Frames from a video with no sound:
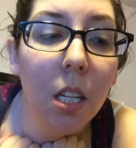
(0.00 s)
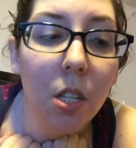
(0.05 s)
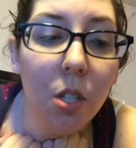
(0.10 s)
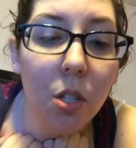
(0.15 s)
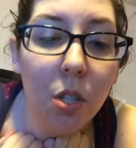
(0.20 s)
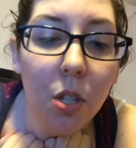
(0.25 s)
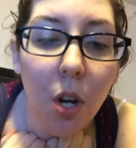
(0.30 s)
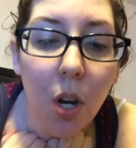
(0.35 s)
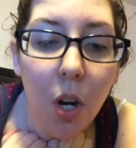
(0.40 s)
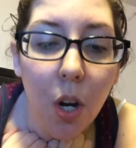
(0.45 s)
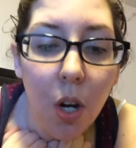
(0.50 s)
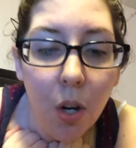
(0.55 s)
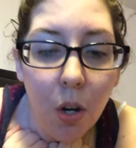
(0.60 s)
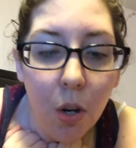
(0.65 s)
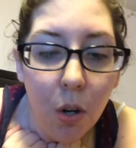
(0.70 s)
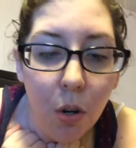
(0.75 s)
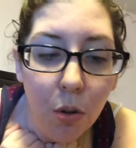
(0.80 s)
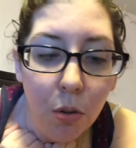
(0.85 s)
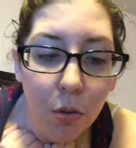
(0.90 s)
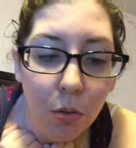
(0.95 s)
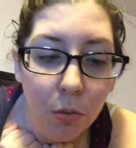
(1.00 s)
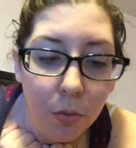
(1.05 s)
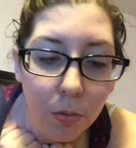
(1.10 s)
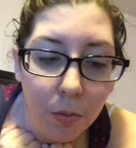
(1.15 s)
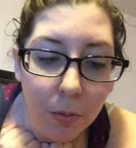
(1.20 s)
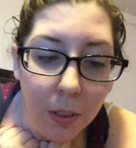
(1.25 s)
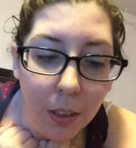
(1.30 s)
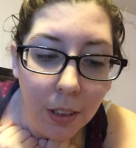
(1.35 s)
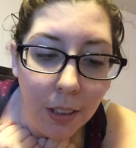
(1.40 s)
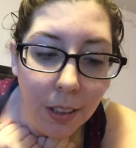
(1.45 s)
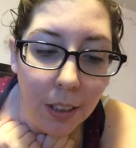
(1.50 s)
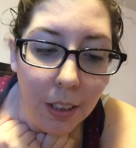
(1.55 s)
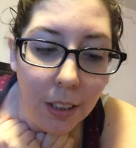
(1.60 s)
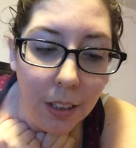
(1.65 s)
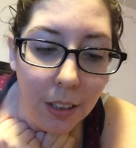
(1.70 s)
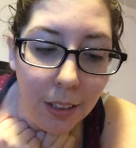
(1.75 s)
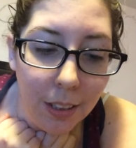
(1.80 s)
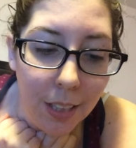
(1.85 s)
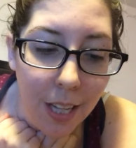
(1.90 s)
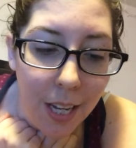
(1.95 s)
So
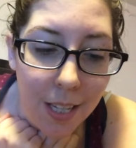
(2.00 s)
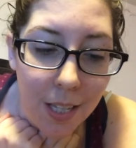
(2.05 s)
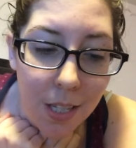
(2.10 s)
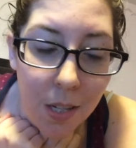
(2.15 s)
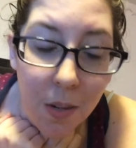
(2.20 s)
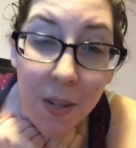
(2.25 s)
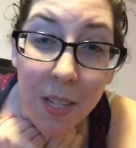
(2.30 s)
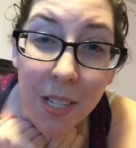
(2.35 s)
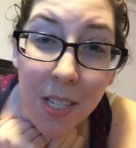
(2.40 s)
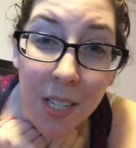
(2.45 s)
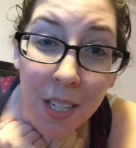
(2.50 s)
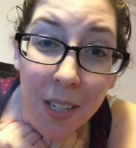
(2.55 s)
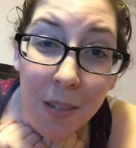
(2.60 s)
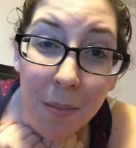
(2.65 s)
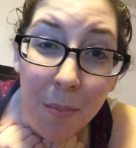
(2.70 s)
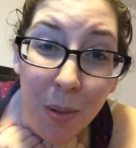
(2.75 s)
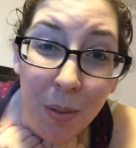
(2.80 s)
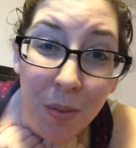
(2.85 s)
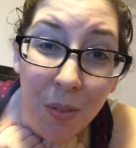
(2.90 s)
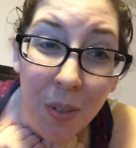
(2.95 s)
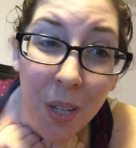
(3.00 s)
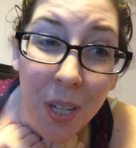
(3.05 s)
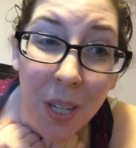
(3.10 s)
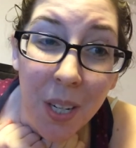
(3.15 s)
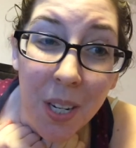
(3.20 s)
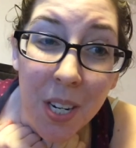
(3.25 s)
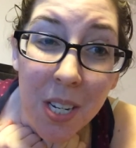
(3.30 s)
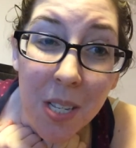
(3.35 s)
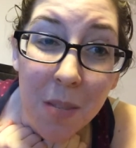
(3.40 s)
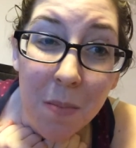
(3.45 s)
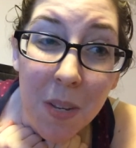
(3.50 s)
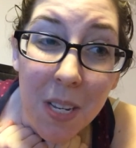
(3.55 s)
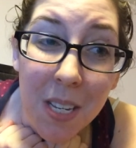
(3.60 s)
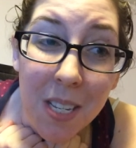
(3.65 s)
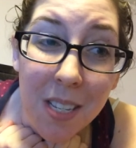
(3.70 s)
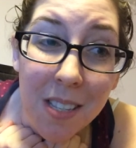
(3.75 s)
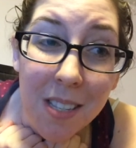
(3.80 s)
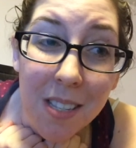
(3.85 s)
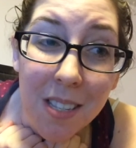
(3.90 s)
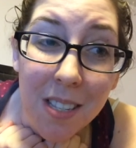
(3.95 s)
that's always good before
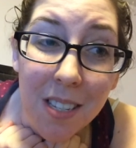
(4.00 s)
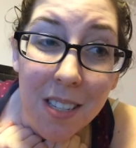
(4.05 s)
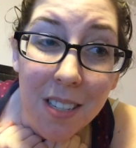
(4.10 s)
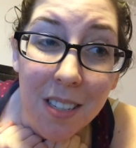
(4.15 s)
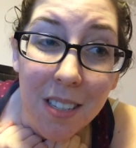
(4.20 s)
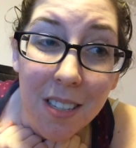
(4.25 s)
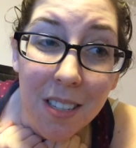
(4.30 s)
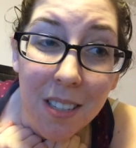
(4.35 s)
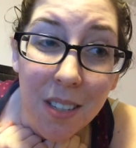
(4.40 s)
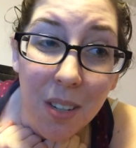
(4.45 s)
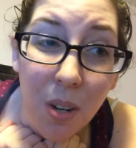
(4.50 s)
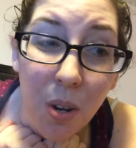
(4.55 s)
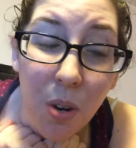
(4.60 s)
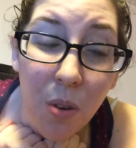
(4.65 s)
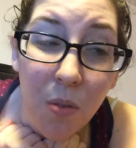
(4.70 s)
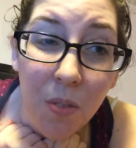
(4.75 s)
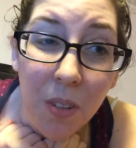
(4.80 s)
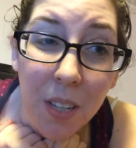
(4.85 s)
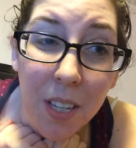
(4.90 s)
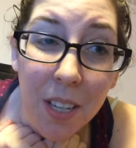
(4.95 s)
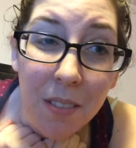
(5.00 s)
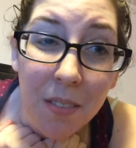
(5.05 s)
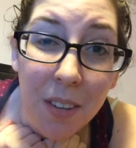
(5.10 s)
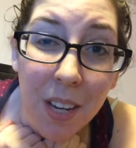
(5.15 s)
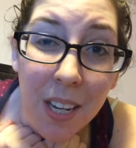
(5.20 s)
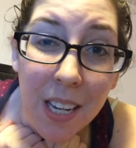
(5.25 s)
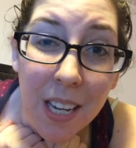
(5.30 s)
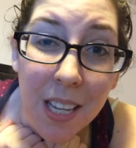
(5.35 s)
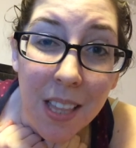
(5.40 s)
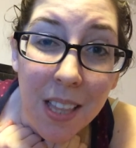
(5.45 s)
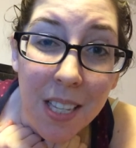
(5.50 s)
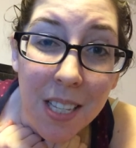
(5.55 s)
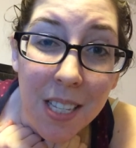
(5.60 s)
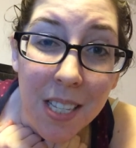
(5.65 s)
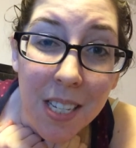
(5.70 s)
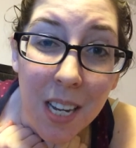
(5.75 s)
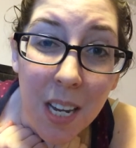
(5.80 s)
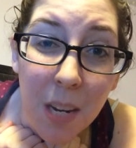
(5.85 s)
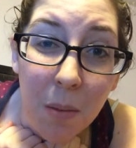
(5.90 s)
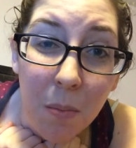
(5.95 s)
Christmas. Hopefully if I get this
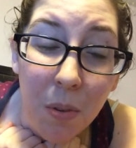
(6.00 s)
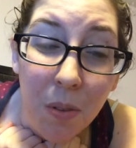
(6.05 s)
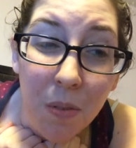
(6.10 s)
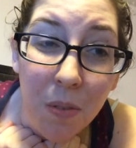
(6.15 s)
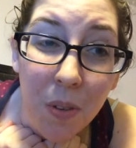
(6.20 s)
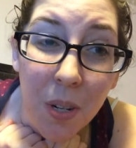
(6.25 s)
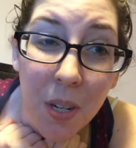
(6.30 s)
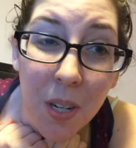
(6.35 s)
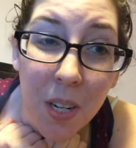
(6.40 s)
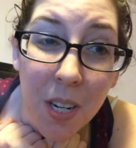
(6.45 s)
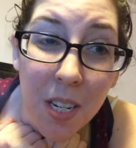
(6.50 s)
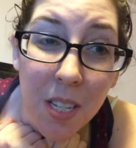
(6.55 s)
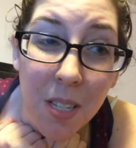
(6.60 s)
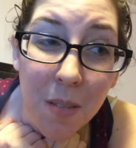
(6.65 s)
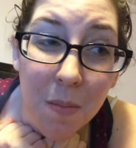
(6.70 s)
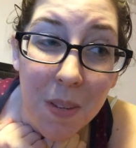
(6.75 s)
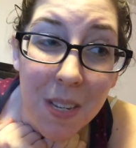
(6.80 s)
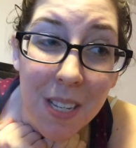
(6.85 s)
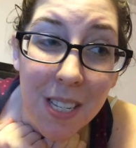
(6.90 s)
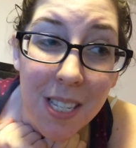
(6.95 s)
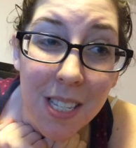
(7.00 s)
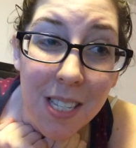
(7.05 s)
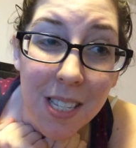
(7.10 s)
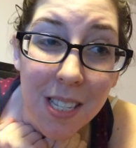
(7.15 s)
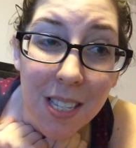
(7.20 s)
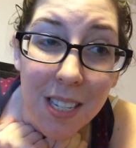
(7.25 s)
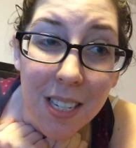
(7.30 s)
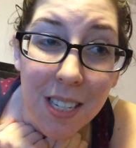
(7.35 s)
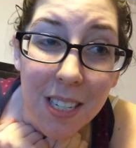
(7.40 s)
done before Christmas,